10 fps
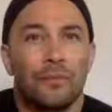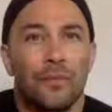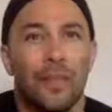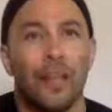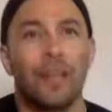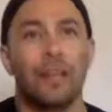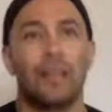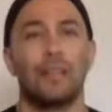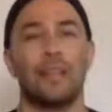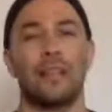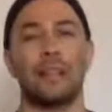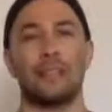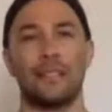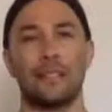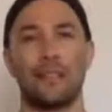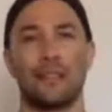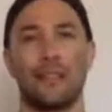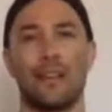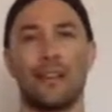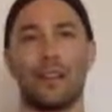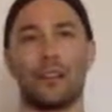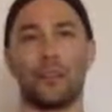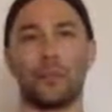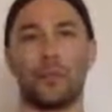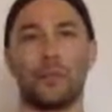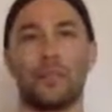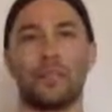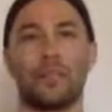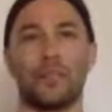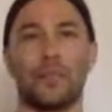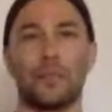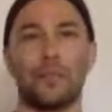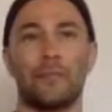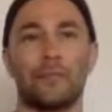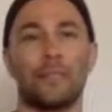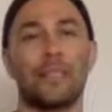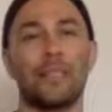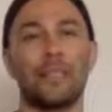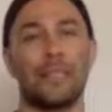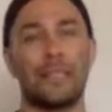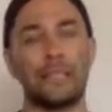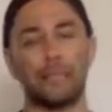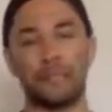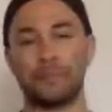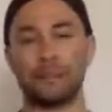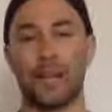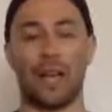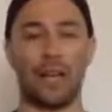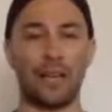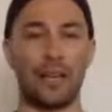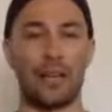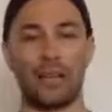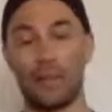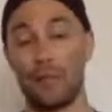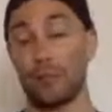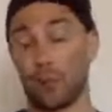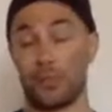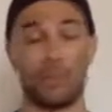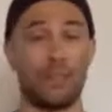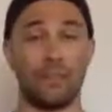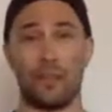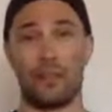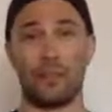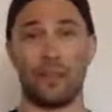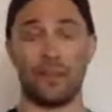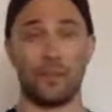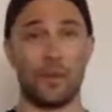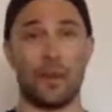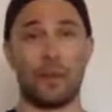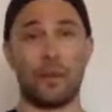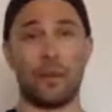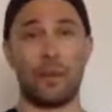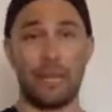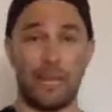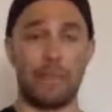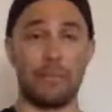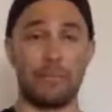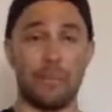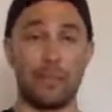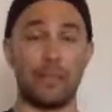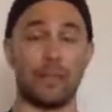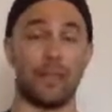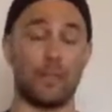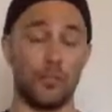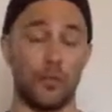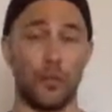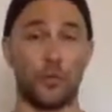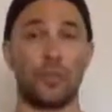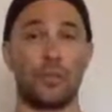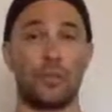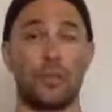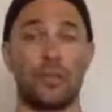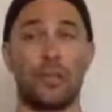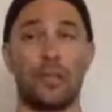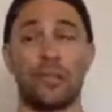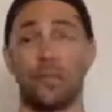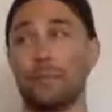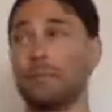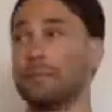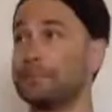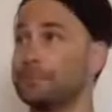Yeah, I like Elisa's rule. That's a good one. I personally follow that as well. When I'm eating meals, um,